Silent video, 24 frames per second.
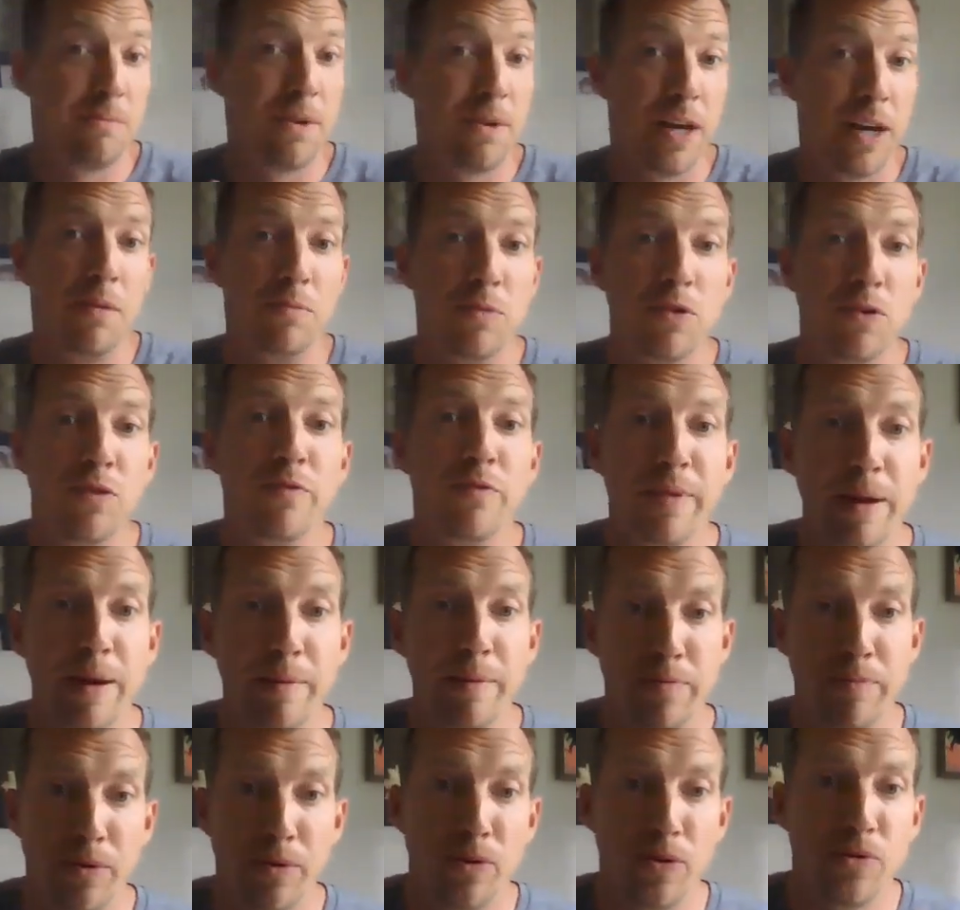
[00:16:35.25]
move
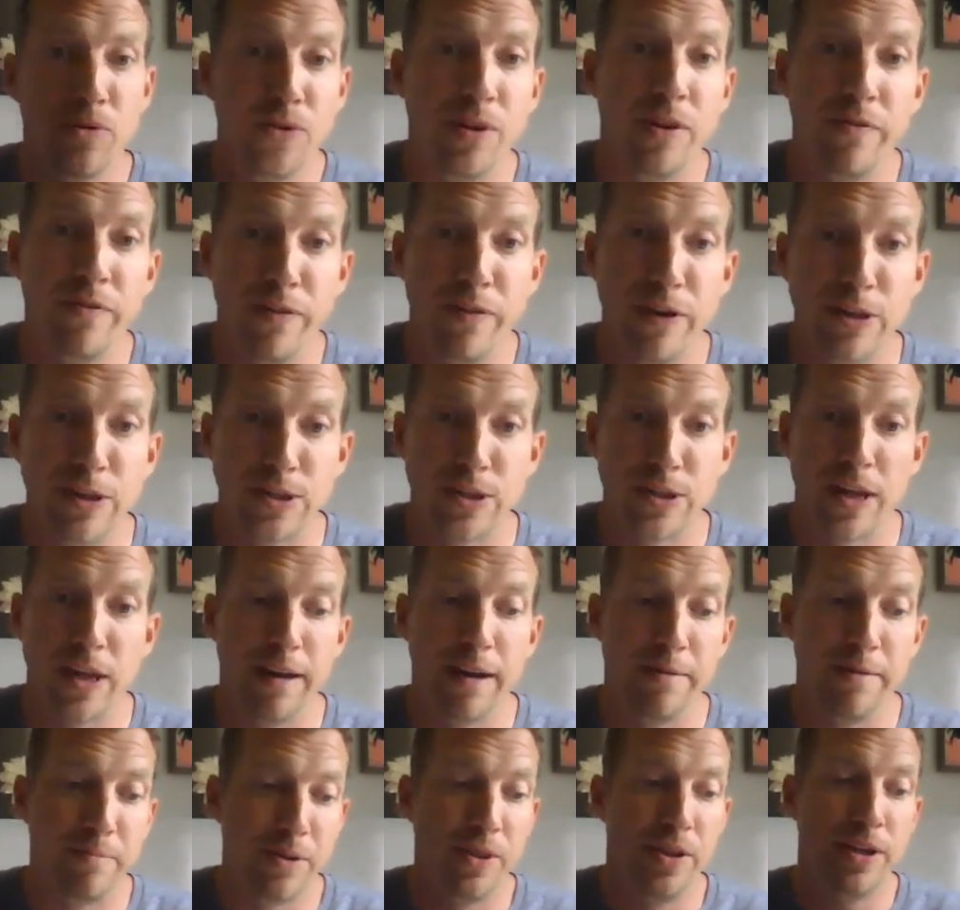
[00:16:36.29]
people to the finish
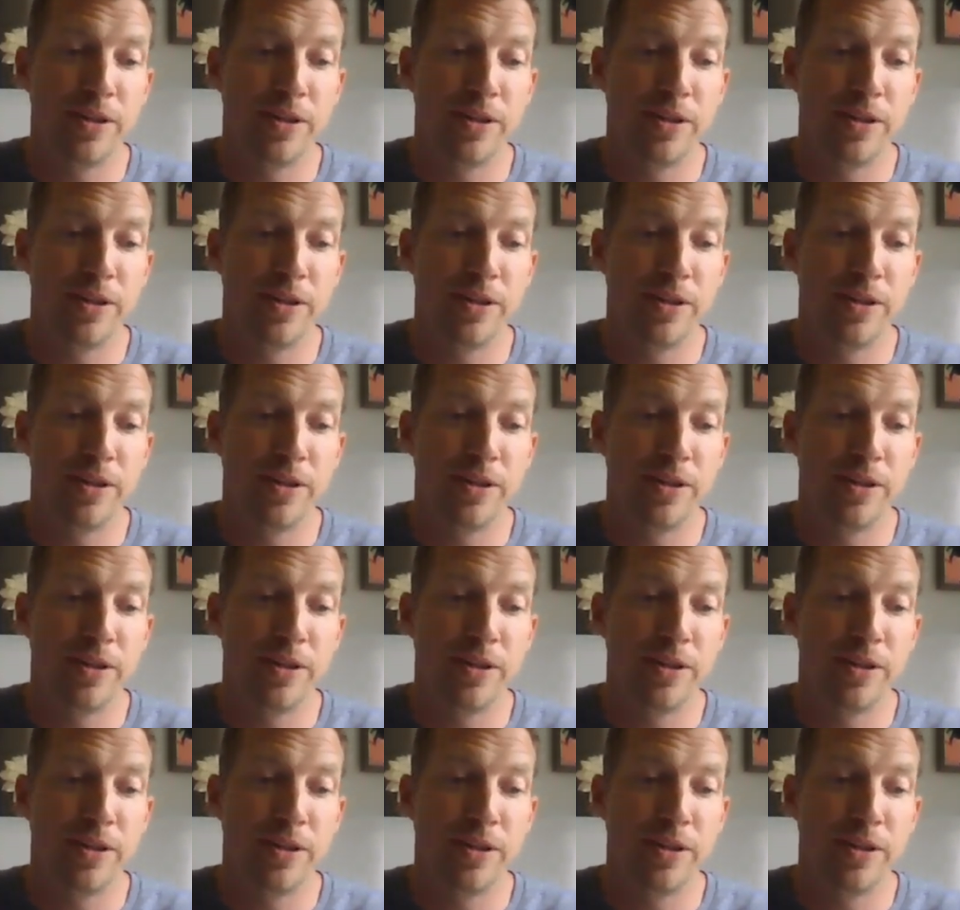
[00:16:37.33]
line.